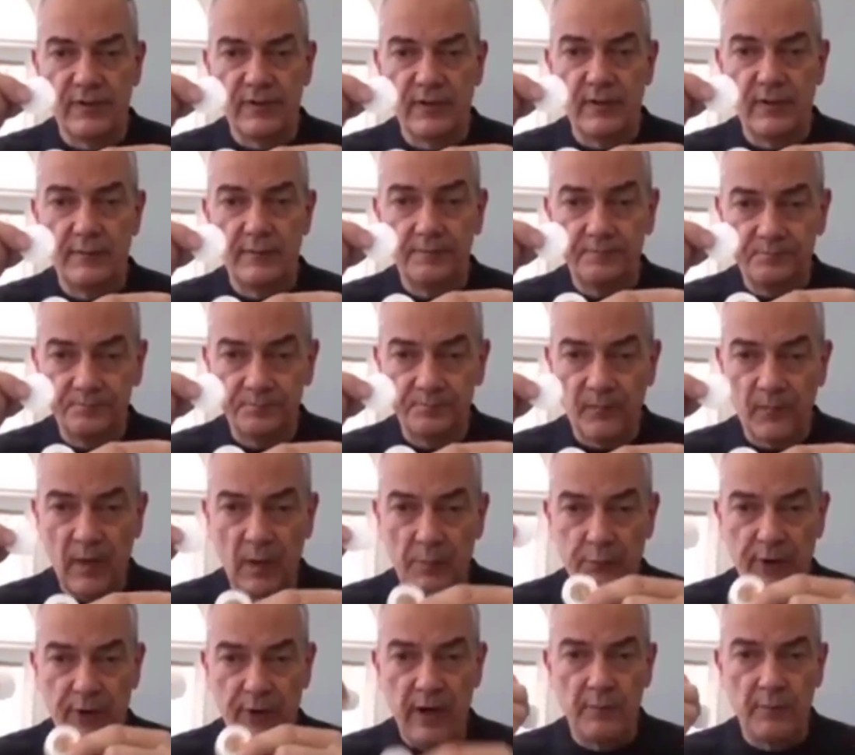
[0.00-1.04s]
the
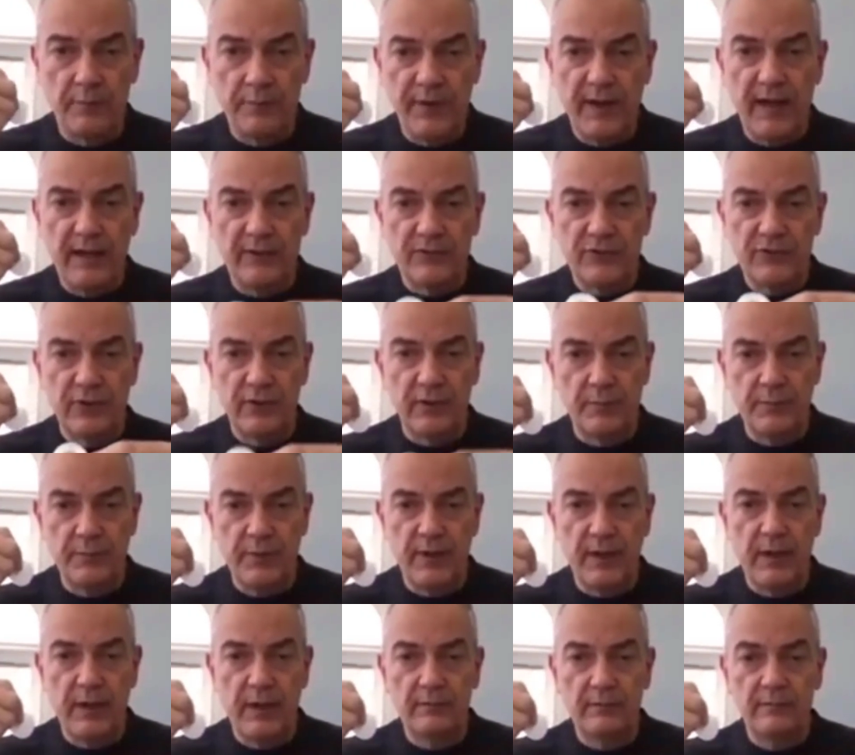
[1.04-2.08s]
brown patch on the
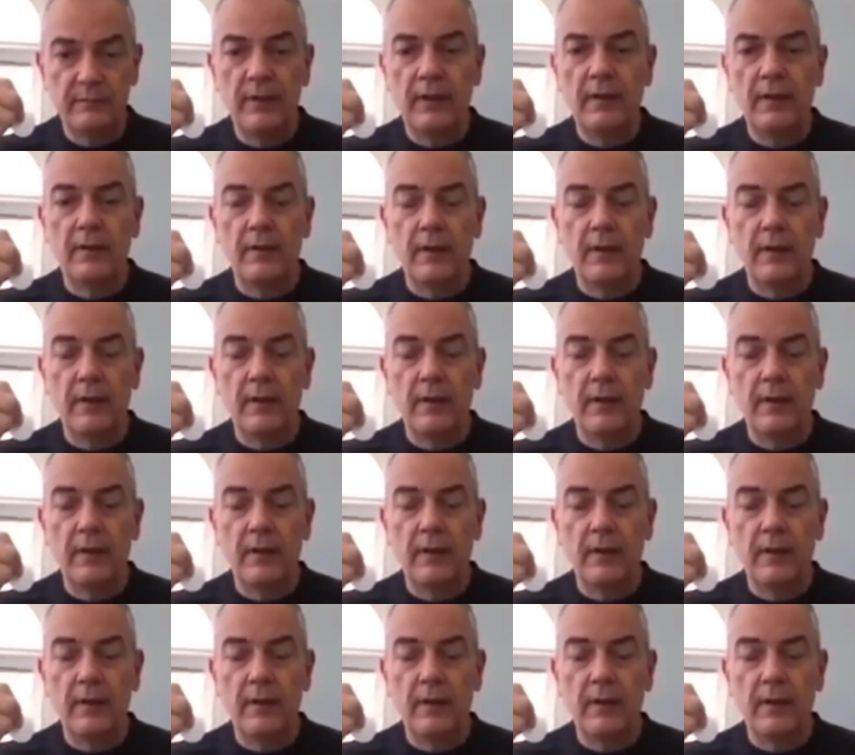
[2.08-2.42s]
pain.